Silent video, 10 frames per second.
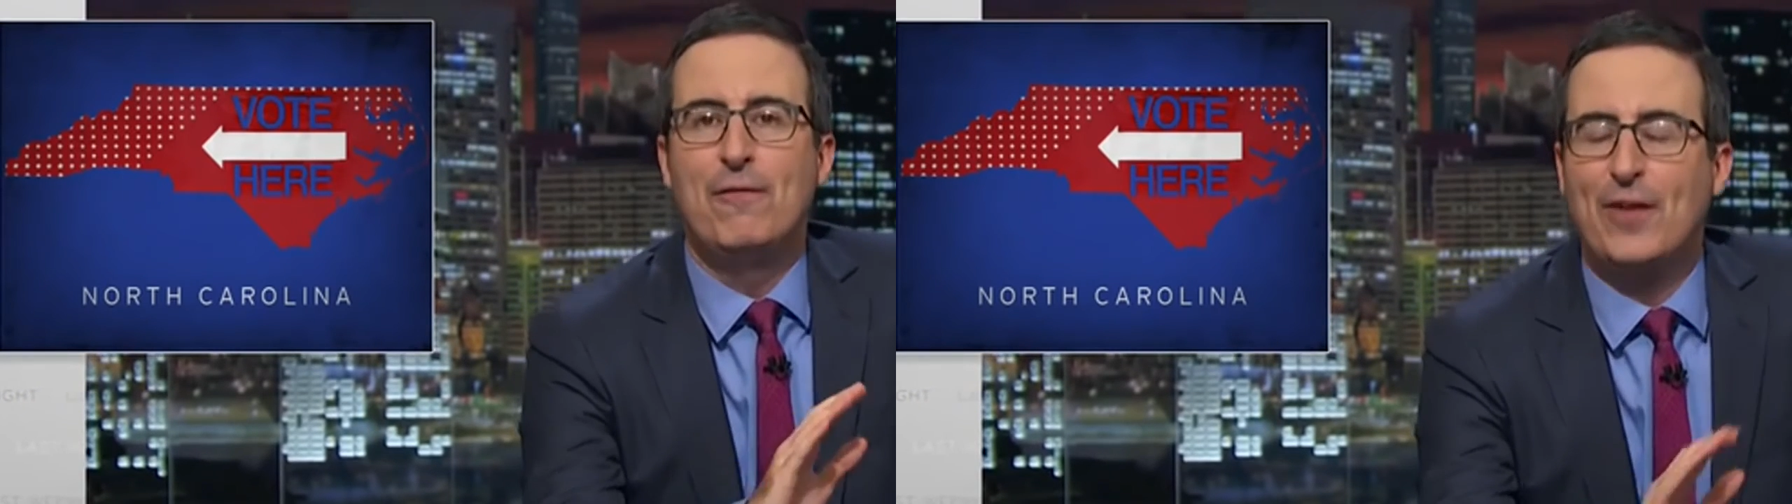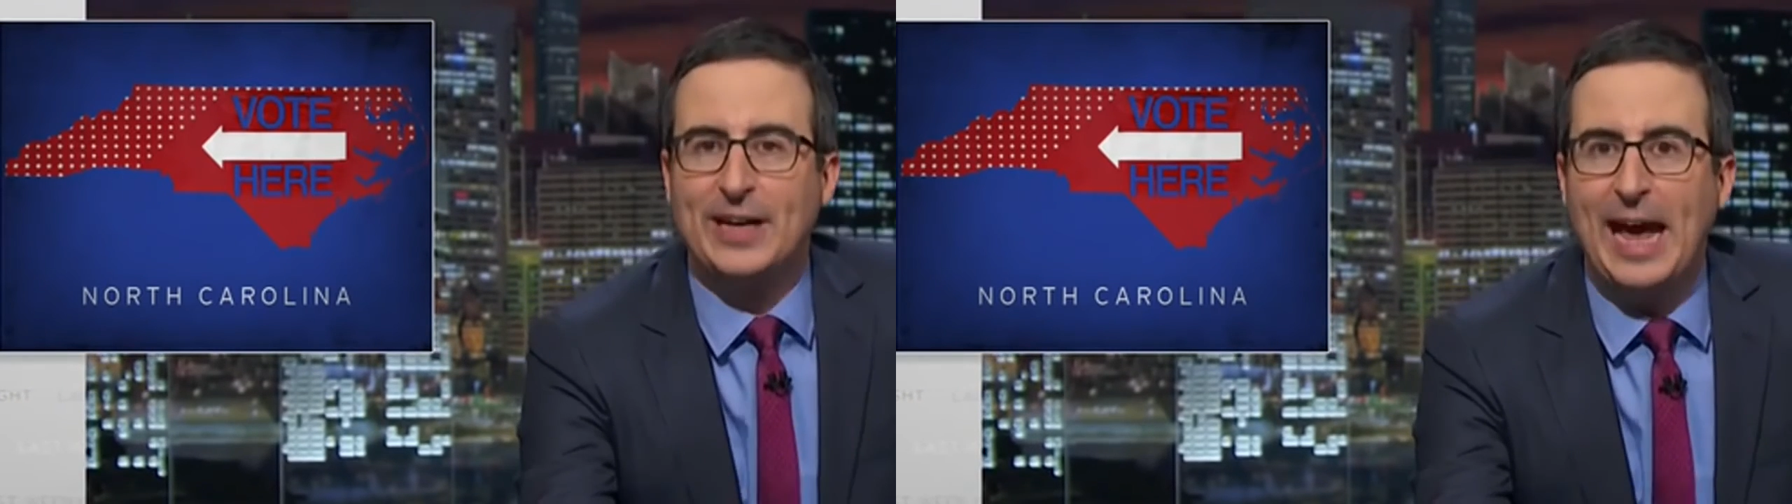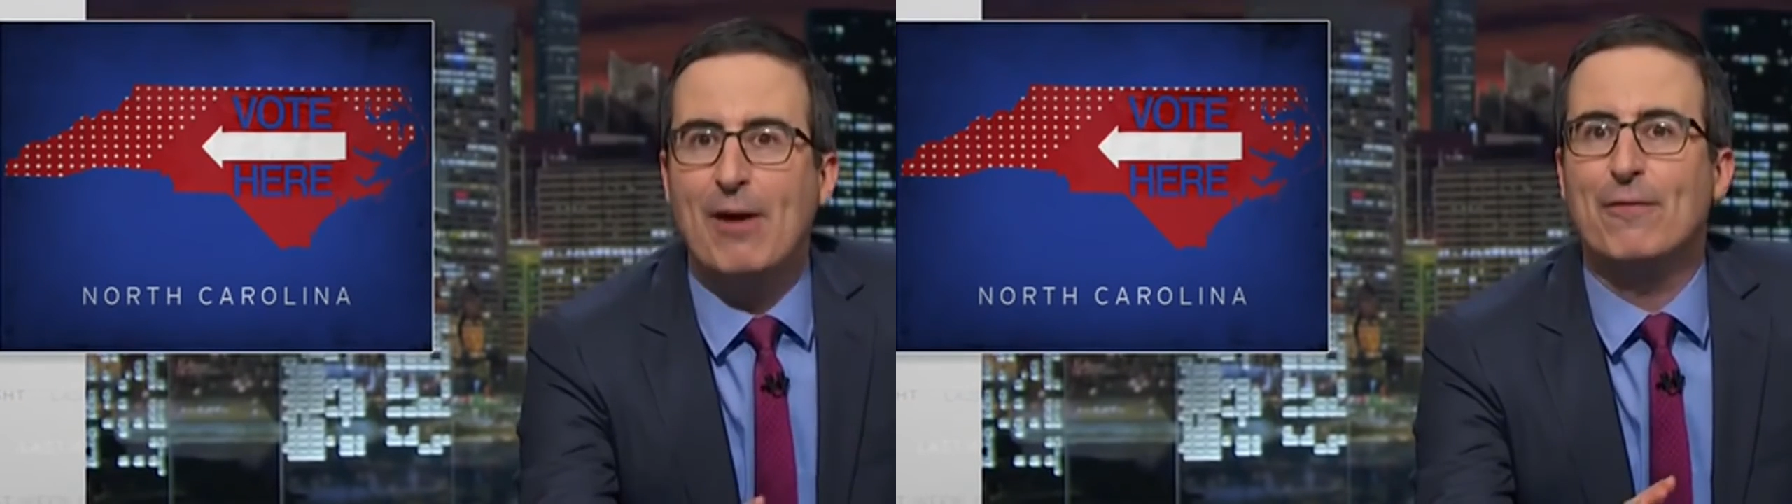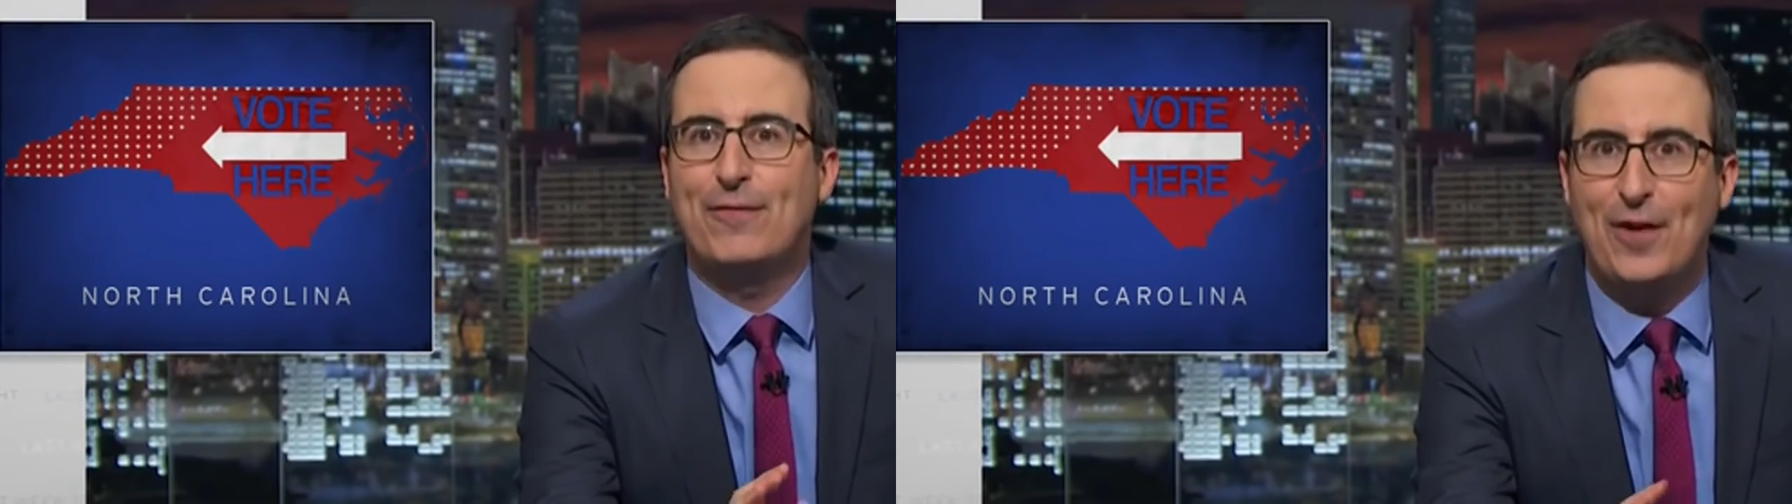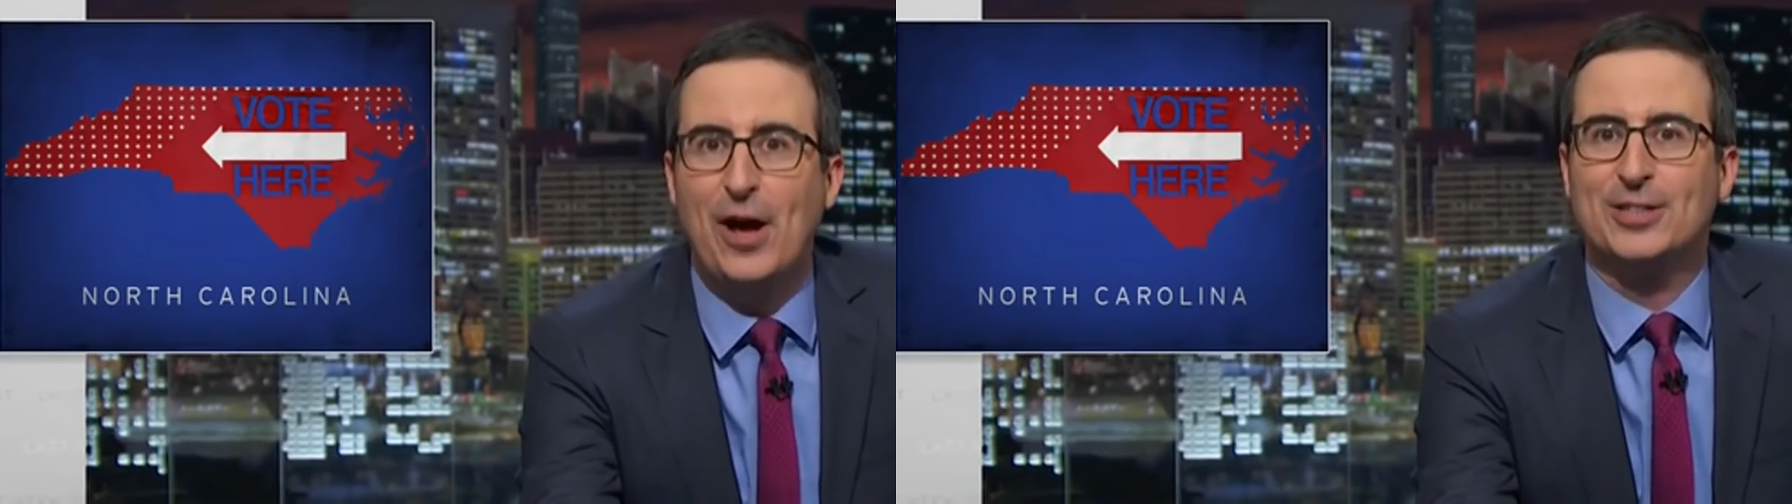Forget
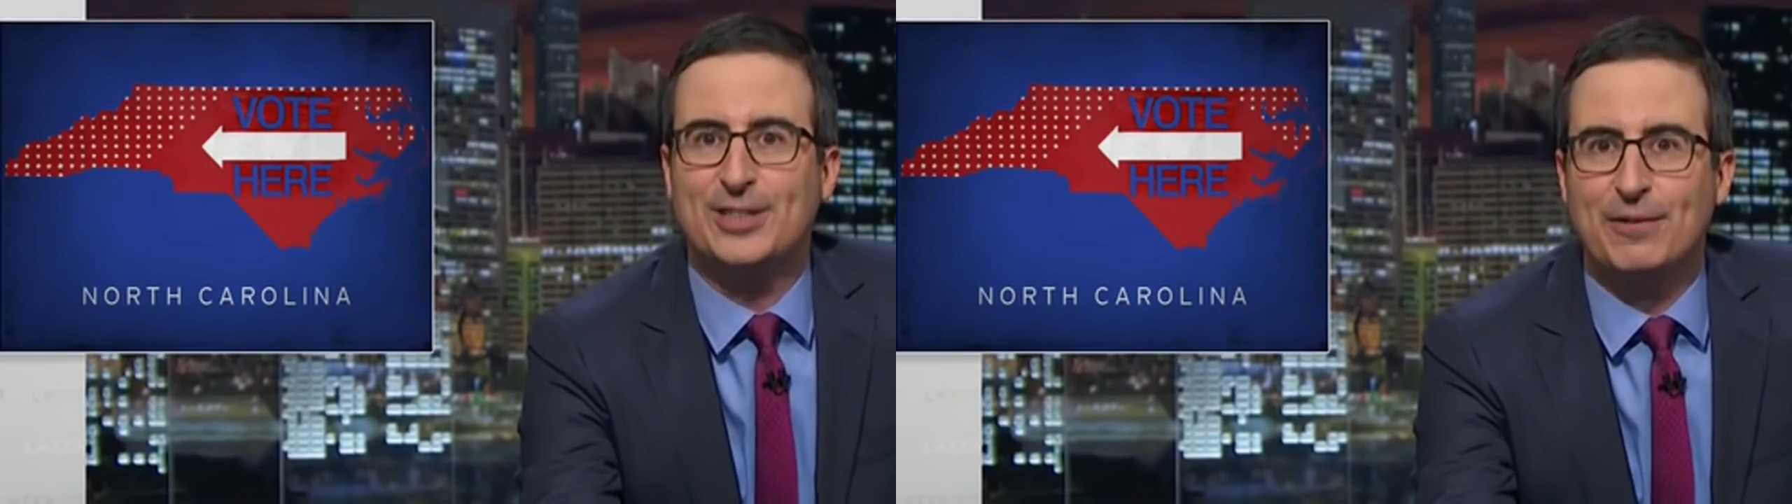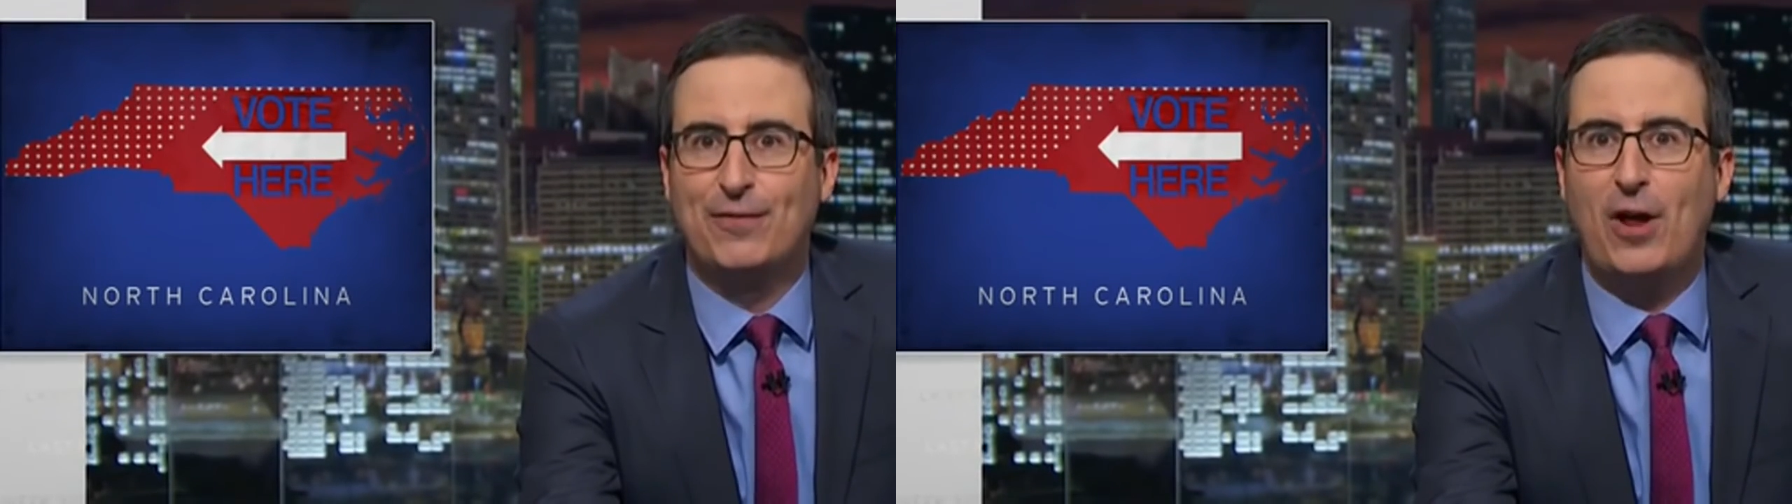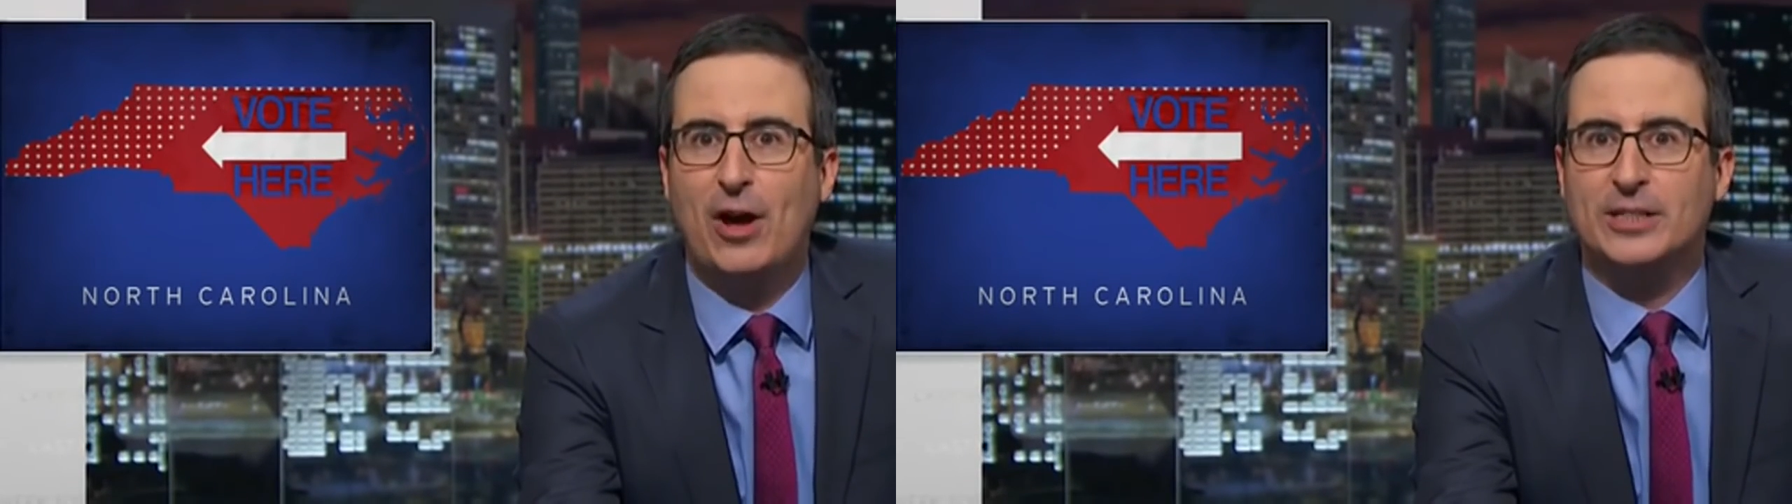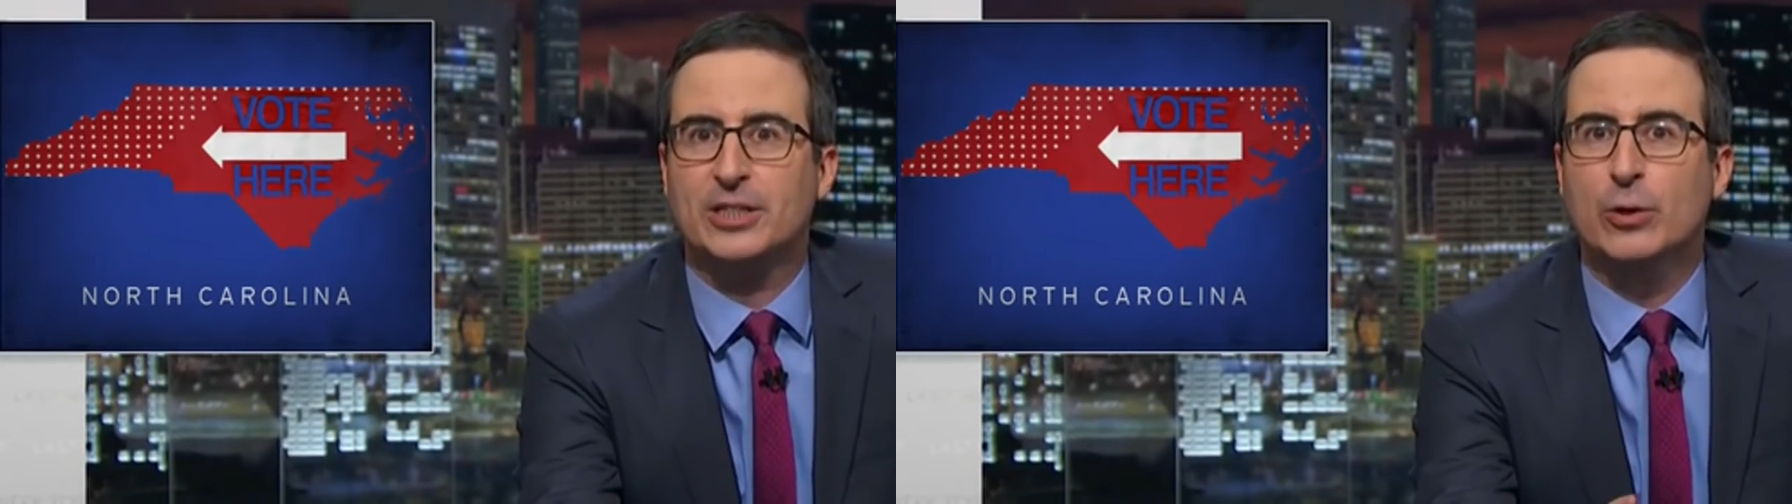first in flight.